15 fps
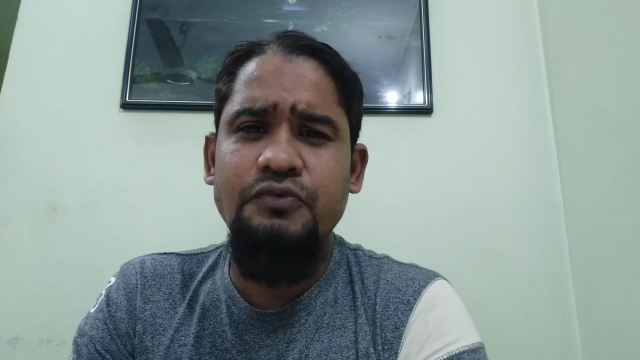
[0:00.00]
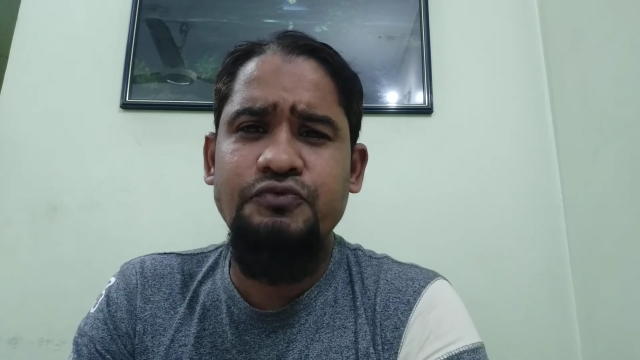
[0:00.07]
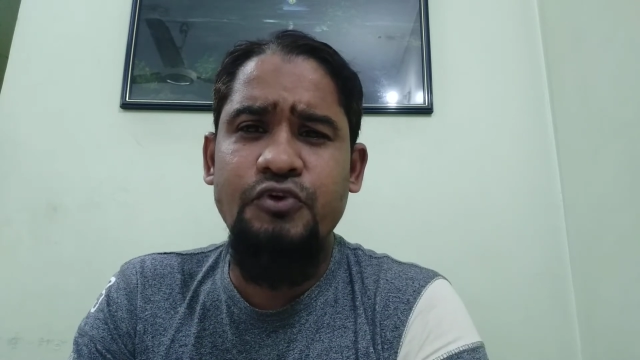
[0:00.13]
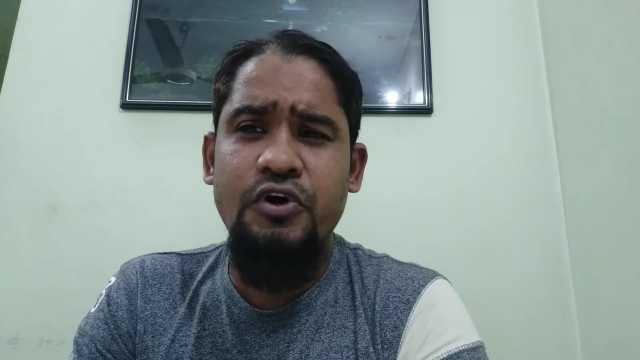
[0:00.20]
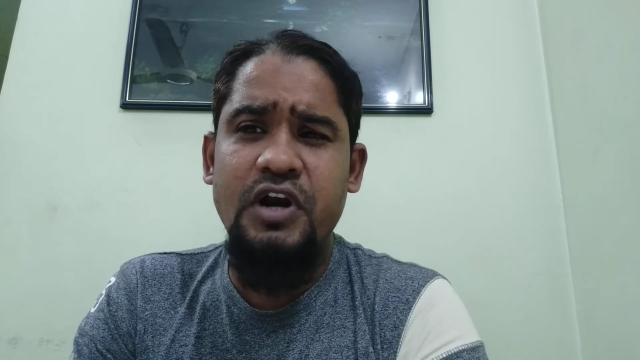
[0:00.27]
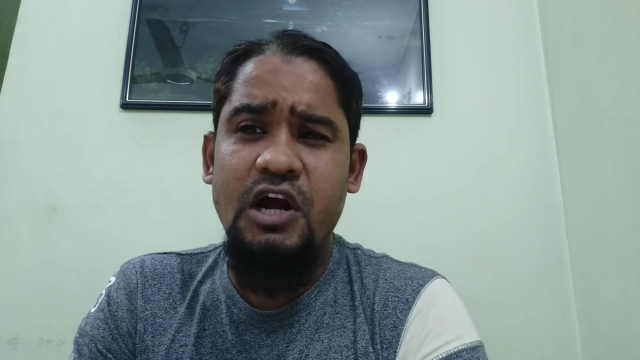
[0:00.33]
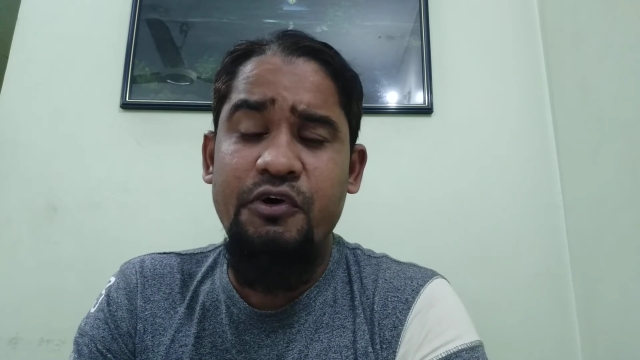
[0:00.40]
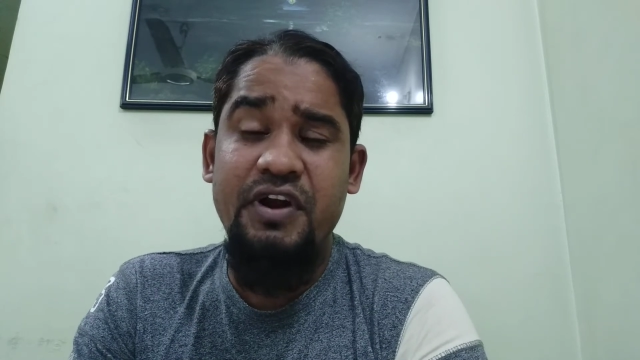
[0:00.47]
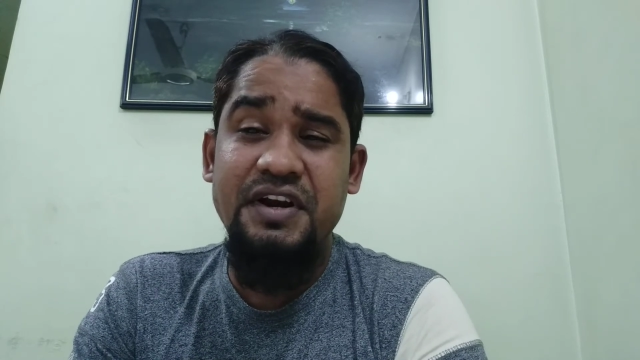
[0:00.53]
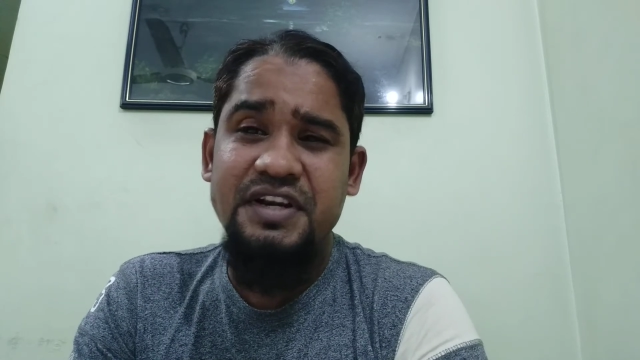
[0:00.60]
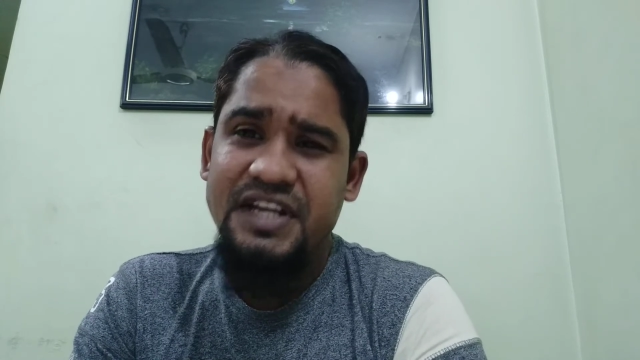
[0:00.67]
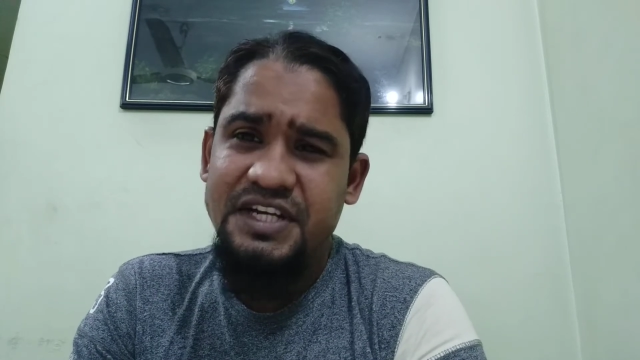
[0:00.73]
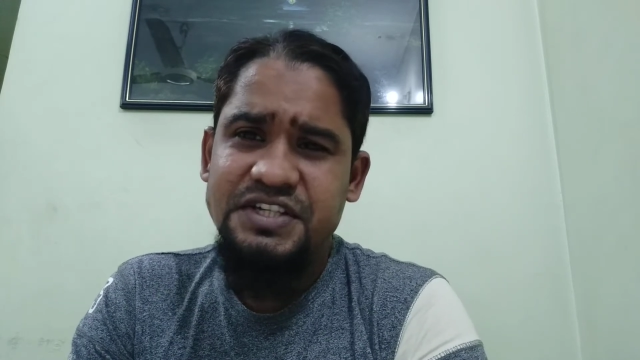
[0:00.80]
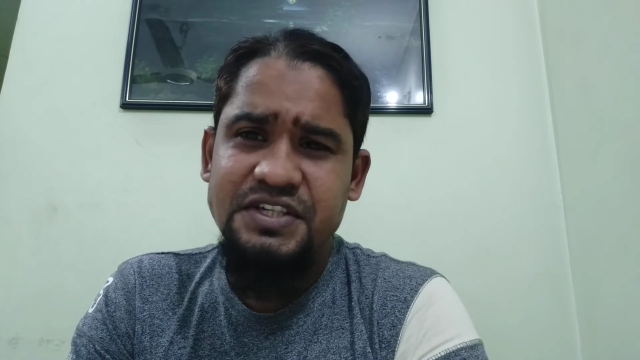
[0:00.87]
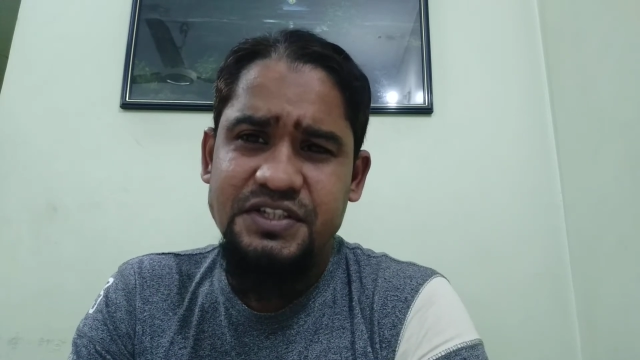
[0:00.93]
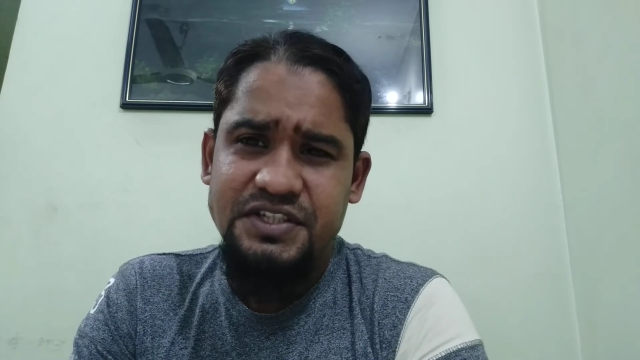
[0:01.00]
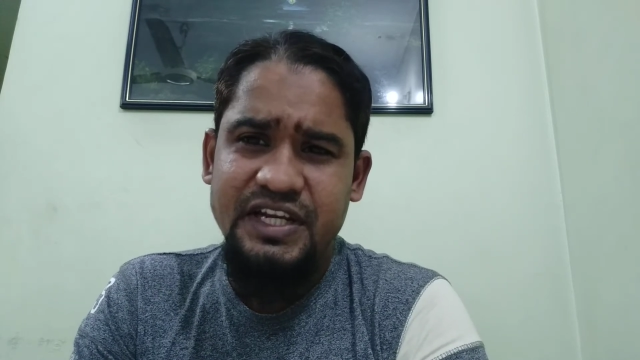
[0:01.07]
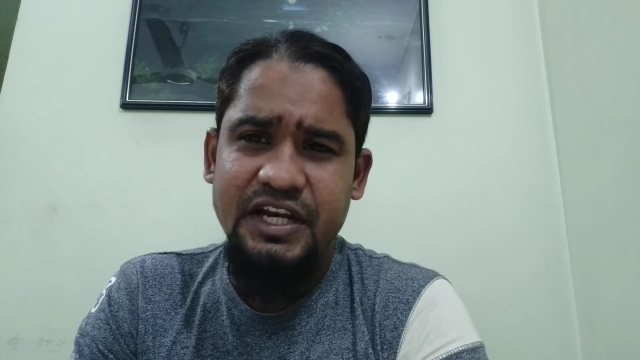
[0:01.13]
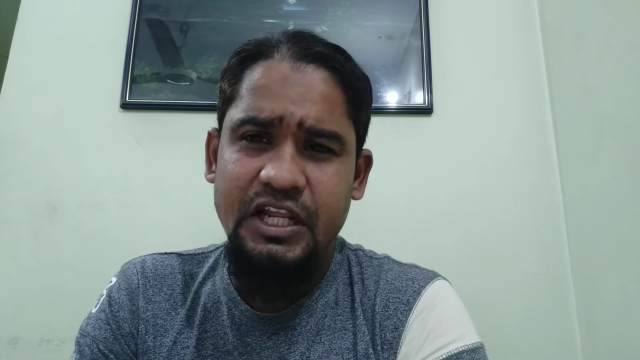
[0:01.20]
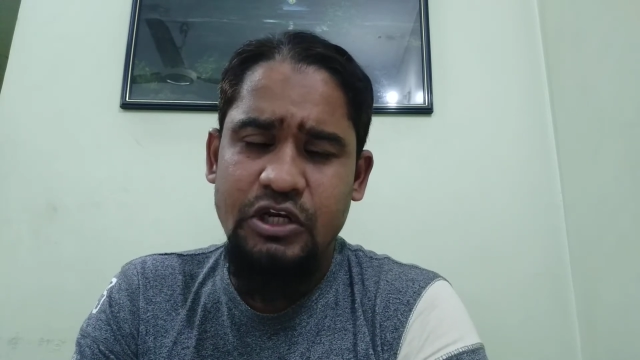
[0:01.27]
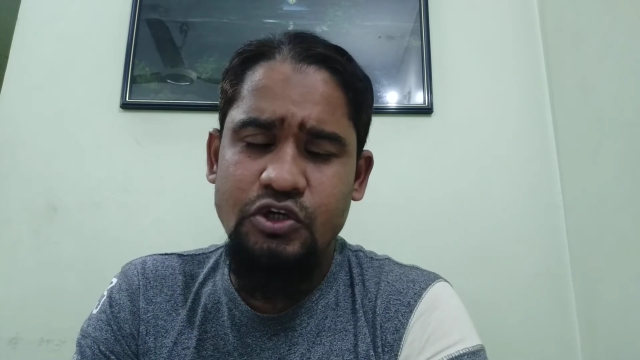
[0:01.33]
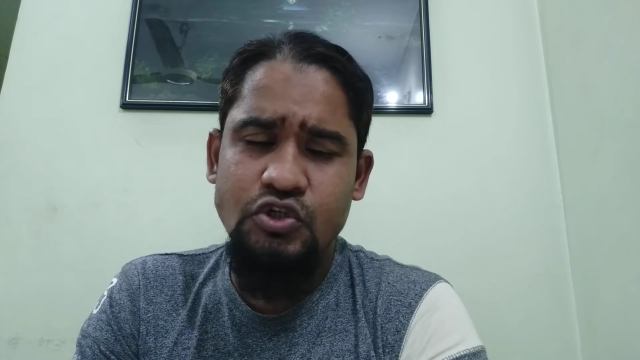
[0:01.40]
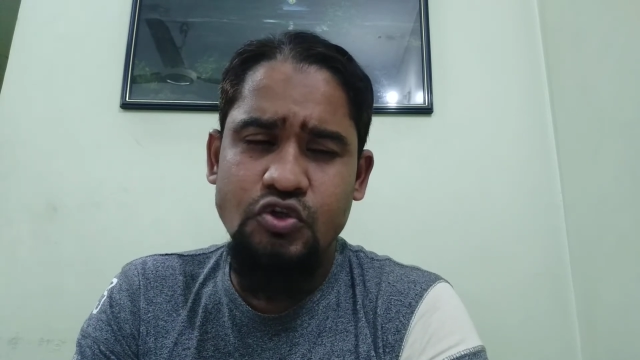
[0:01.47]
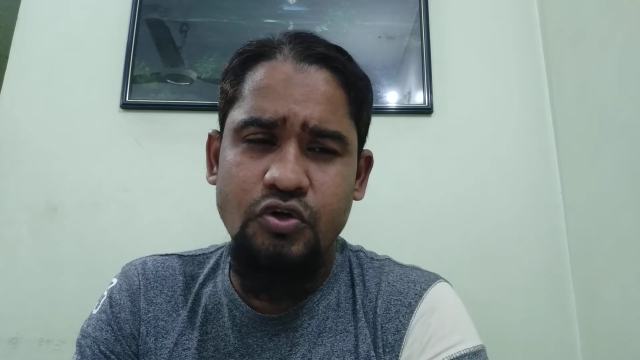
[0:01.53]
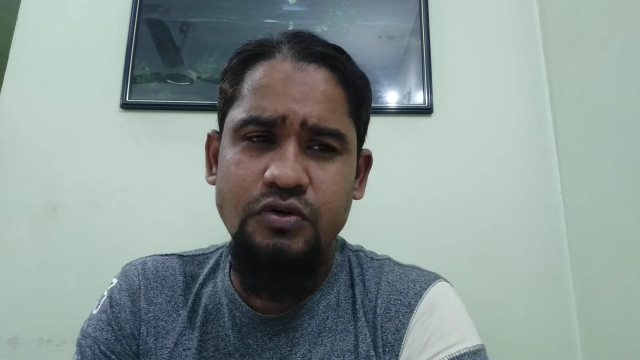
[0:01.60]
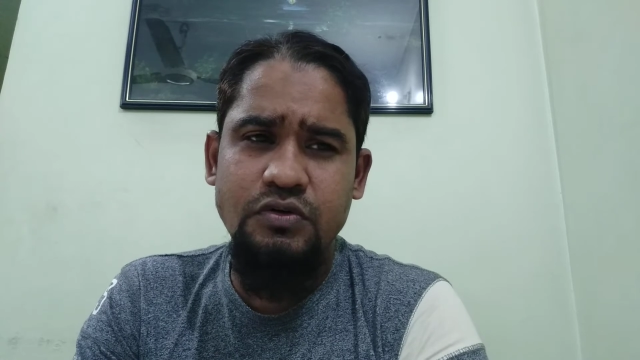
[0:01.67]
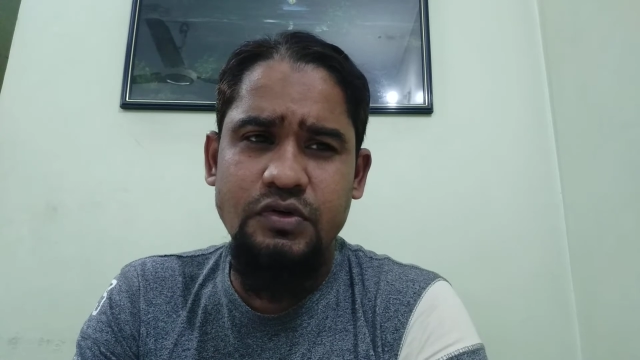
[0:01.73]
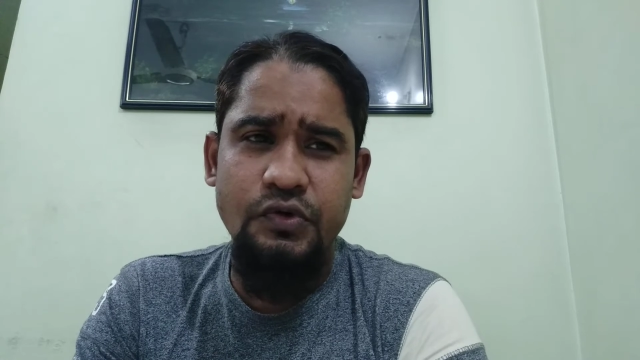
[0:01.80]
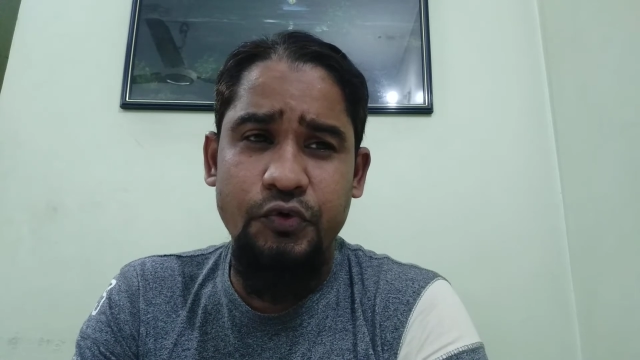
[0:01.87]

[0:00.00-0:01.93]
for our next generation,